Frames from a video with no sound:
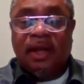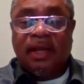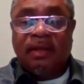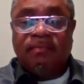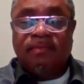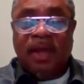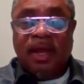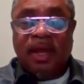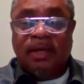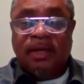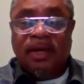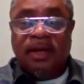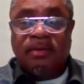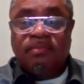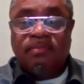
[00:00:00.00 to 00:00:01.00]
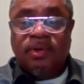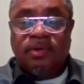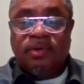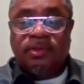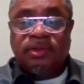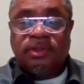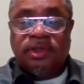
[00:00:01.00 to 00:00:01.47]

Amen. Numbers